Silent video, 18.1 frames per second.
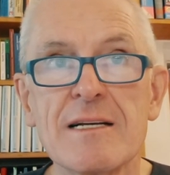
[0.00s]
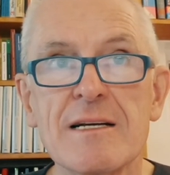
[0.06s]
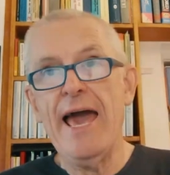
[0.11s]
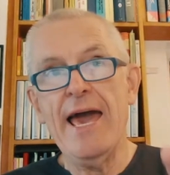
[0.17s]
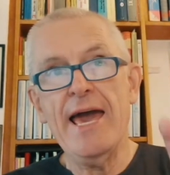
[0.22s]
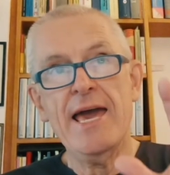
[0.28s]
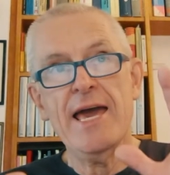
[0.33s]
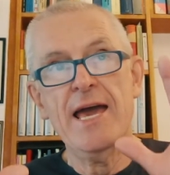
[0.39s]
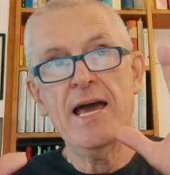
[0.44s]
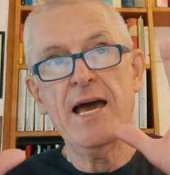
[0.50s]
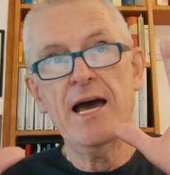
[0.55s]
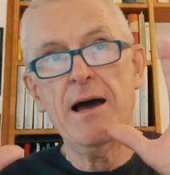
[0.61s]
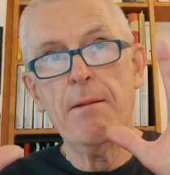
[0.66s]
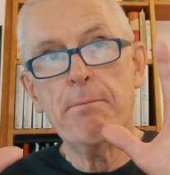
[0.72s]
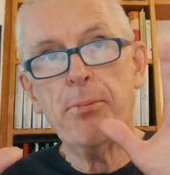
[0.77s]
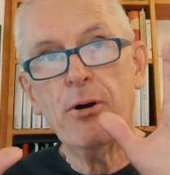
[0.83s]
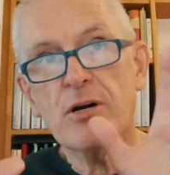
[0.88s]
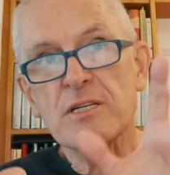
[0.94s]
A
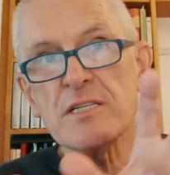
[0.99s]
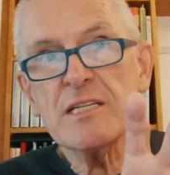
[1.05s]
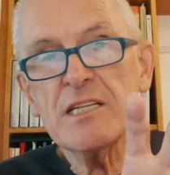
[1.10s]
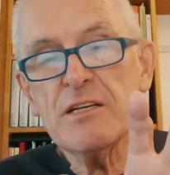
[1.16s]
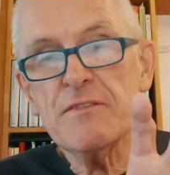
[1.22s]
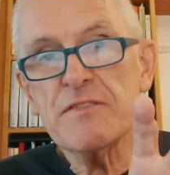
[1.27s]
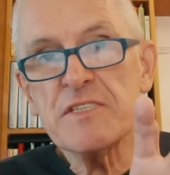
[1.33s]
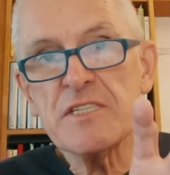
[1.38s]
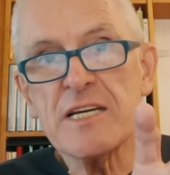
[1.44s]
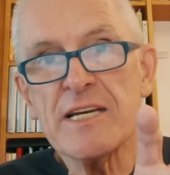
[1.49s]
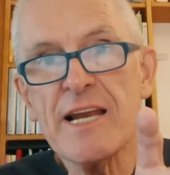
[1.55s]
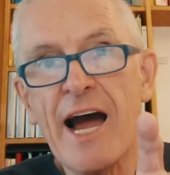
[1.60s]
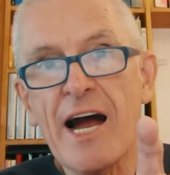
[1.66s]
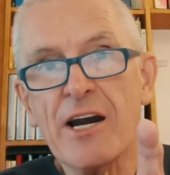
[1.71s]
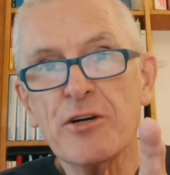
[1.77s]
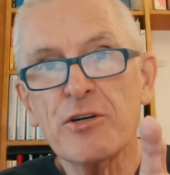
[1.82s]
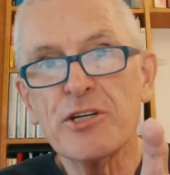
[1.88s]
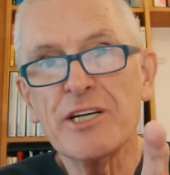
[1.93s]
positive
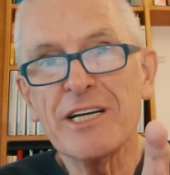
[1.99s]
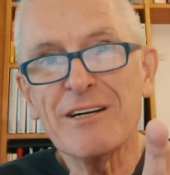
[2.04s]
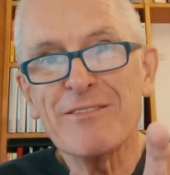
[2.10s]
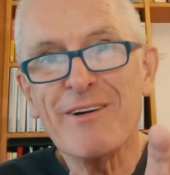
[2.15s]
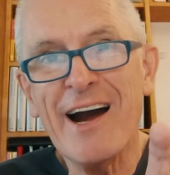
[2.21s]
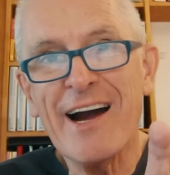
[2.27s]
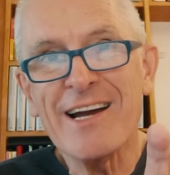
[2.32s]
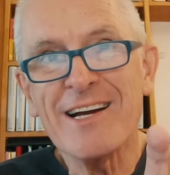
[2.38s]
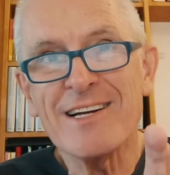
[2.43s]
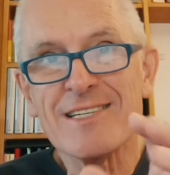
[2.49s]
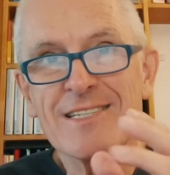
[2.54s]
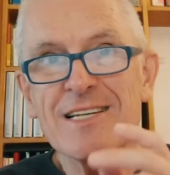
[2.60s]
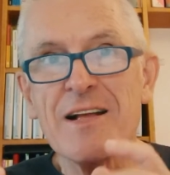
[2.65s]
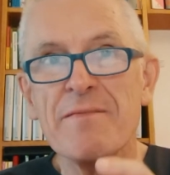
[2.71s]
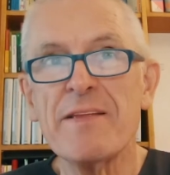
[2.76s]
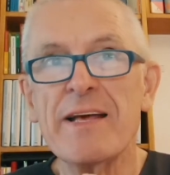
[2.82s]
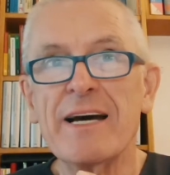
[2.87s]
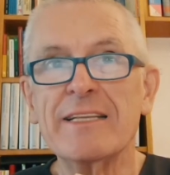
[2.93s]
scenario requires
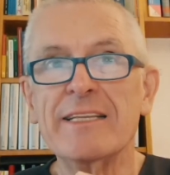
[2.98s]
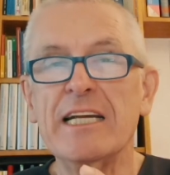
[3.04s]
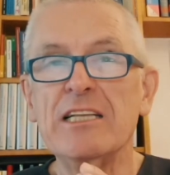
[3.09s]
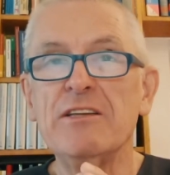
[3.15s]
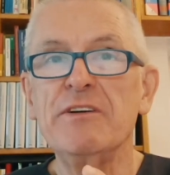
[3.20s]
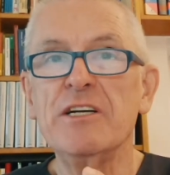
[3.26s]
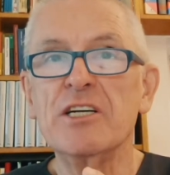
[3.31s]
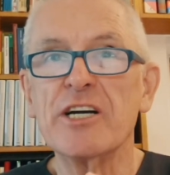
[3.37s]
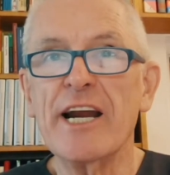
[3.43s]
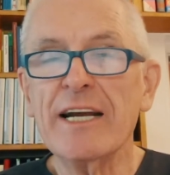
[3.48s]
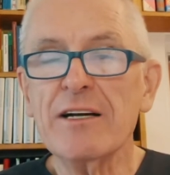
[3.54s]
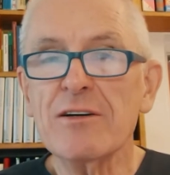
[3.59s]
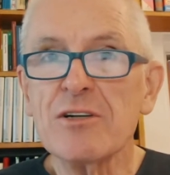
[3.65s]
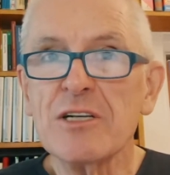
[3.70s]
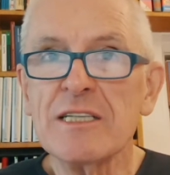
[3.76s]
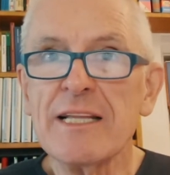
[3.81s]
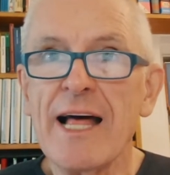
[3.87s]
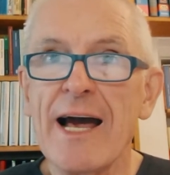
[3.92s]
that we
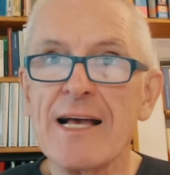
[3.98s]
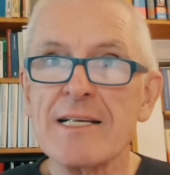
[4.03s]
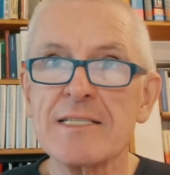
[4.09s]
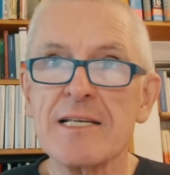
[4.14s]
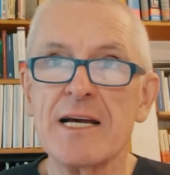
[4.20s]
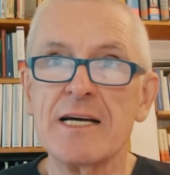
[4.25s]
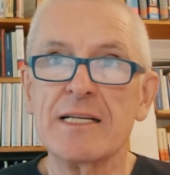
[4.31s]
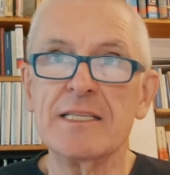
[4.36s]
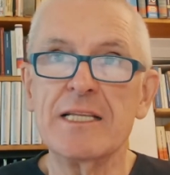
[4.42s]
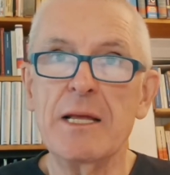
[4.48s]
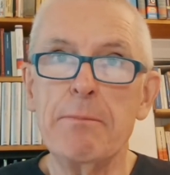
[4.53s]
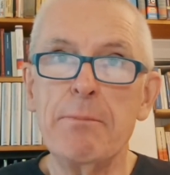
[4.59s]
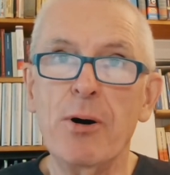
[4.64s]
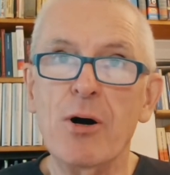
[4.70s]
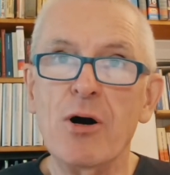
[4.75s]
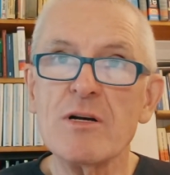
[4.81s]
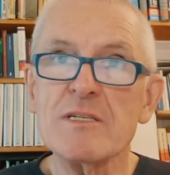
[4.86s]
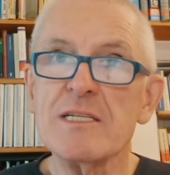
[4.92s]
recognize the
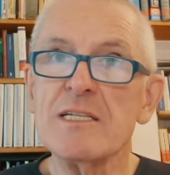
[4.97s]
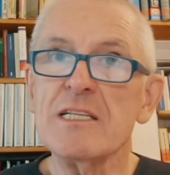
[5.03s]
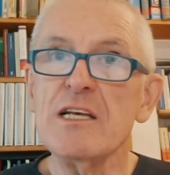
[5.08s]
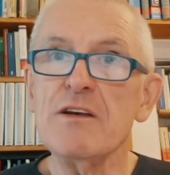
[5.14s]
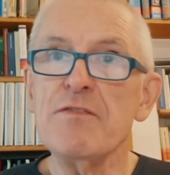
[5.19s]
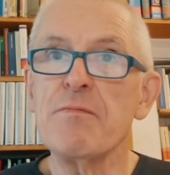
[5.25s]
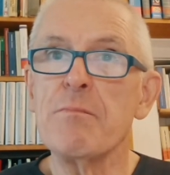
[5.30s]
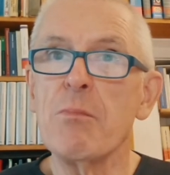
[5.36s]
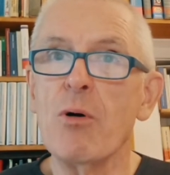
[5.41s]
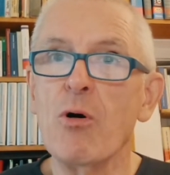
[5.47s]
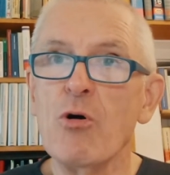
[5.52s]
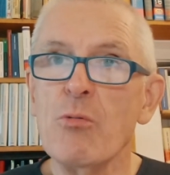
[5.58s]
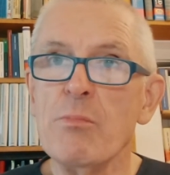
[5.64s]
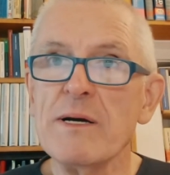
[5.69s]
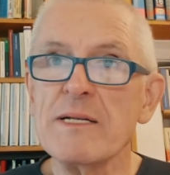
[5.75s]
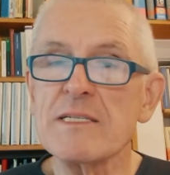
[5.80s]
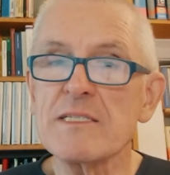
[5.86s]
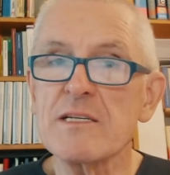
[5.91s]
positive
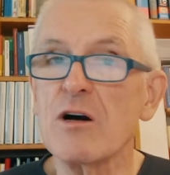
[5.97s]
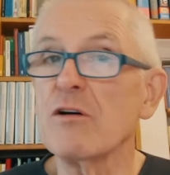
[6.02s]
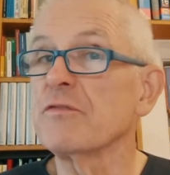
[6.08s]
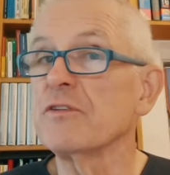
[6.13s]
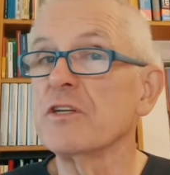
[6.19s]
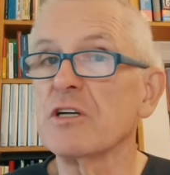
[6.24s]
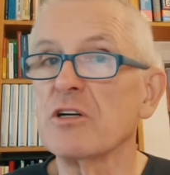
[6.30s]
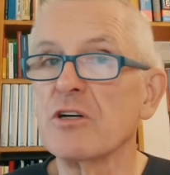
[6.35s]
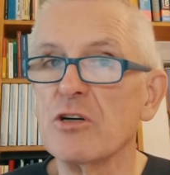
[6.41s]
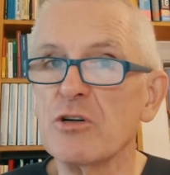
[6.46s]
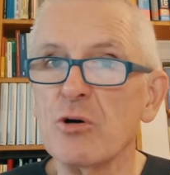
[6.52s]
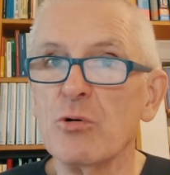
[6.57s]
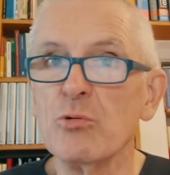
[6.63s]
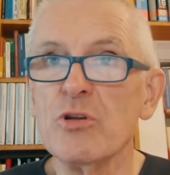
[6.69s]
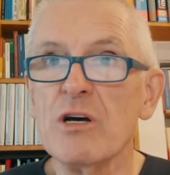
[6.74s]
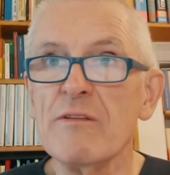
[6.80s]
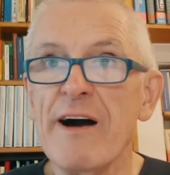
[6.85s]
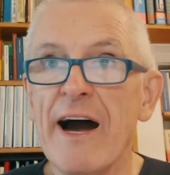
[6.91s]
moments of the
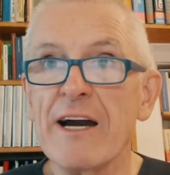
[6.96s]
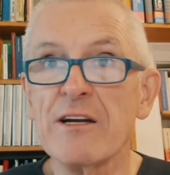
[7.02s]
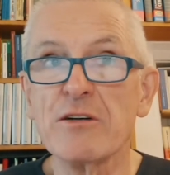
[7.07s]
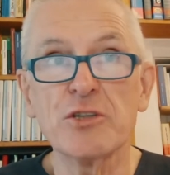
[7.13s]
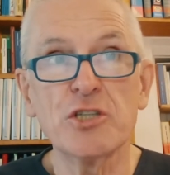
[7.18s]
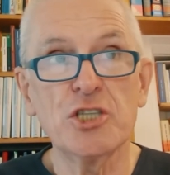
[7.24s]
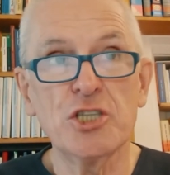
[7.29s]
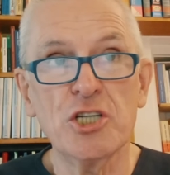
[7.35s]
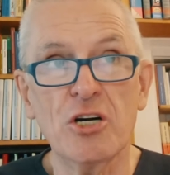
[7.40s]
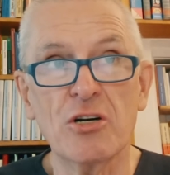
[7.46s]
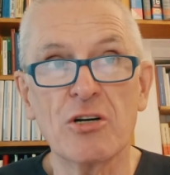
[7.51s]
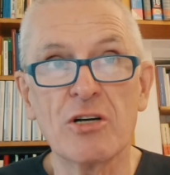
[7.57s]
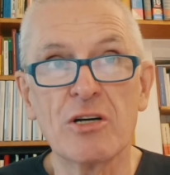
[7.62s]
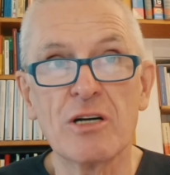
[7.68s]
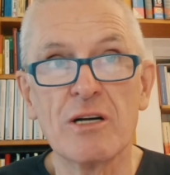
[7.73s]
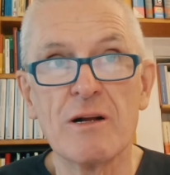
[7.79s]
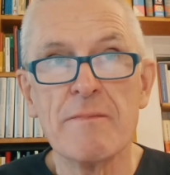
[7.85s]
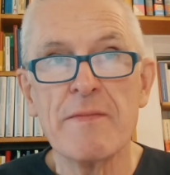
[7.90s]
coronavirus
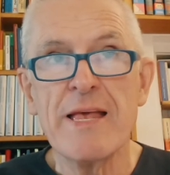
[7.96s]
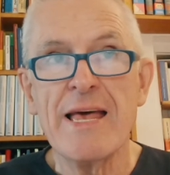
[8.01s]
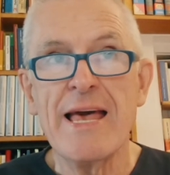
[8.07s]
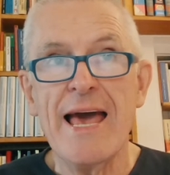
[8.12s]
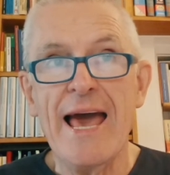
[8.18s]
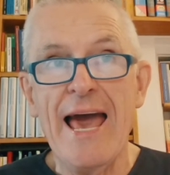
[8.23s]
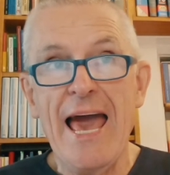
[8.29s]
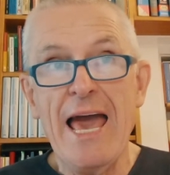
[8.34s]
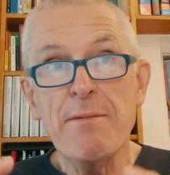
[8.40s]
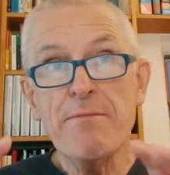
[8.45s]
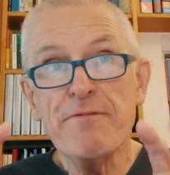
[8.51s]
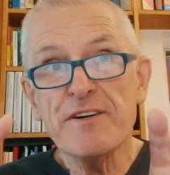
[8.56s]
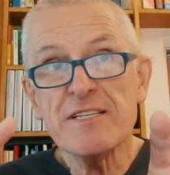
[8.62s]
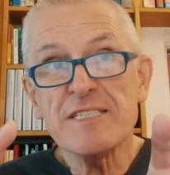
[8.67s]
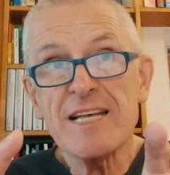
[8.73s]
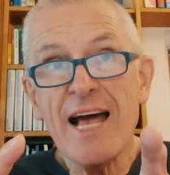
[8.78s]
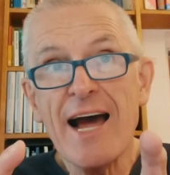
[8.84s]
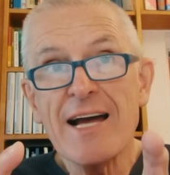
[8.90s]
shock,
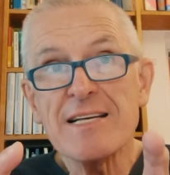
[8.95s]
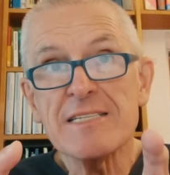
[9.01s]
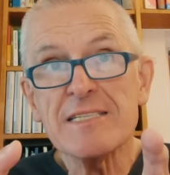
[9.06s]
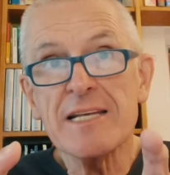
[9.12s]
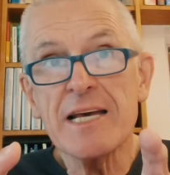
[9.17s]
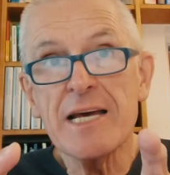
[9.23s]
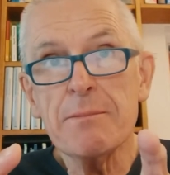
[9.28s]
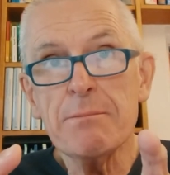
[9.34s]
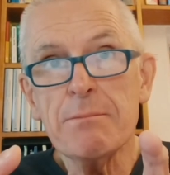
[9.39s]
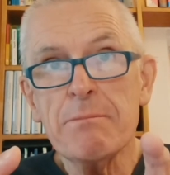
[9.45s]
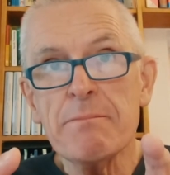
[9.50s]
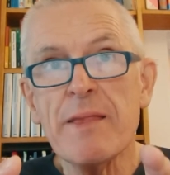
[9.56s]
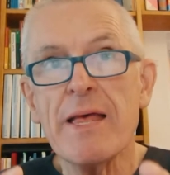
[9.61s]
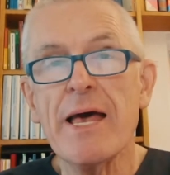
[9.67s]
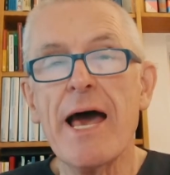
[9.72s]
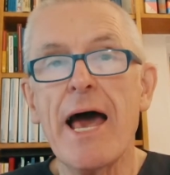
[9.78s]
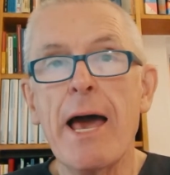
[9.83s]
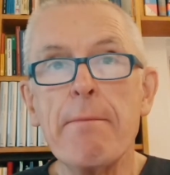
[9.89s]
emphasize them,
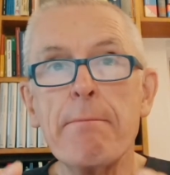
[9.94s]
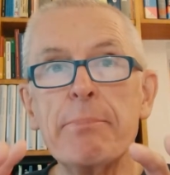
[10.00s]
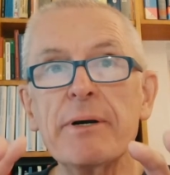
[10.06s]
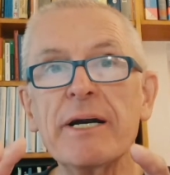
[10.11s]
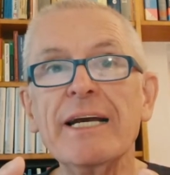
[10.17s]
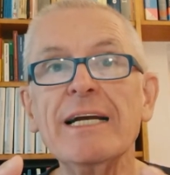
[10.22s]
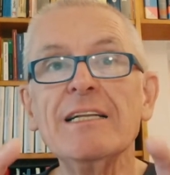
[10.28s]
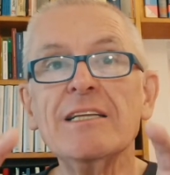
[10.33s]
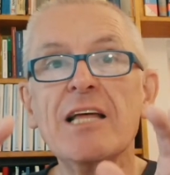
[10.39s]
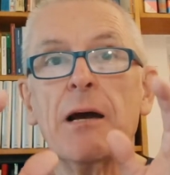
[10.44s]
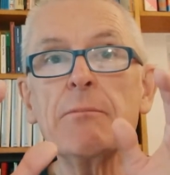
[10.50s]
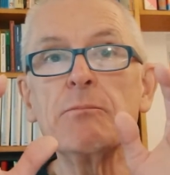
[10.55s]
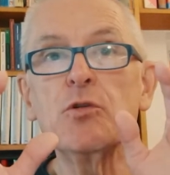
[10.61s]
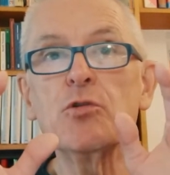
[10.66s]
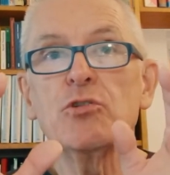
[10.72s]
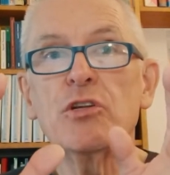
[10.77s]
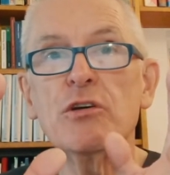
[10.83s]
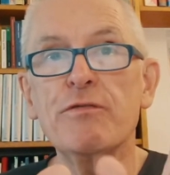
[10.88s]
and bring them
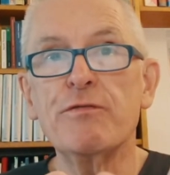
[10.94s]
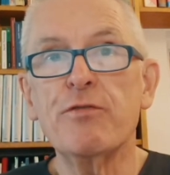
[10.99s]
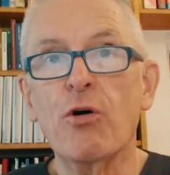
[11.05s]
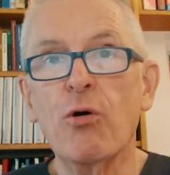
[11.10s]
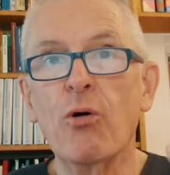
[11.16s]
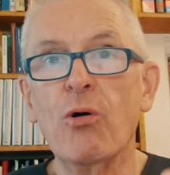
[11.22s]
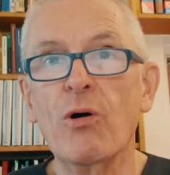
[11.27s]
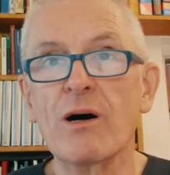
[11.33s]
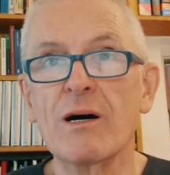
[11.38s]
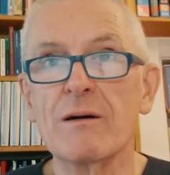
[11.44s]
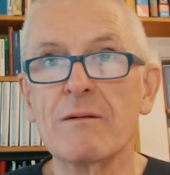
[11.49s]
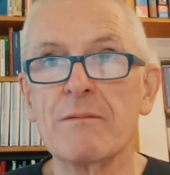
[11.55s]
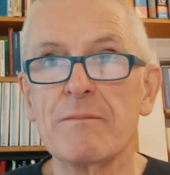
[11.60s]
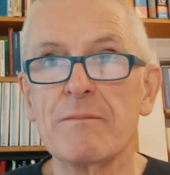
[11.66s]
to the fore.